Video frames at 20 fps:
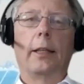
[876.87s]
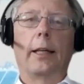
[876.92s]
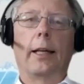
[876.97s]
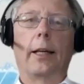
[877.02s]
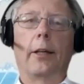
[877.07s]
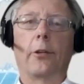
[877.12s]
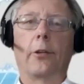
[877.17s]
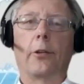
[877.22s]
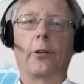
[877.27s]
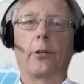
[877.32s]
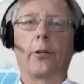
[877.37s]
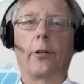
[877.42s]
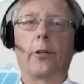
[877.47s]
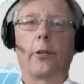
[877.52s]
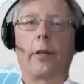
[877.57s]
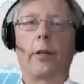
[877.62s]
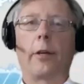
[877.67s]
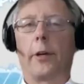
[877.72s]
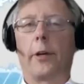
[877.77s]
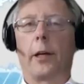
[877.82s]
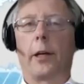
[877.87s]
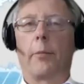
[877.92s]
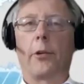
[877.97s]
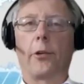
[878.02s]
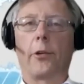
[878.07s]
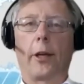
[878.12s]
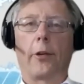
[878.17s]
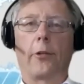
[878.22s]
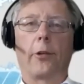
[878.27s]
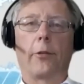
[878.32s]
and they've developed
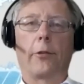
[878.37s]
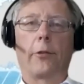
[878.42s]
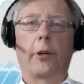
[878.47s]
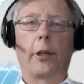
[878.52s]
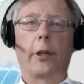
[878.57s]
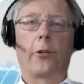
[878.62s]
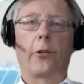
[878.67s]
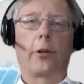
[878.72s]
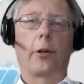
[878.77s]
this antifreeze.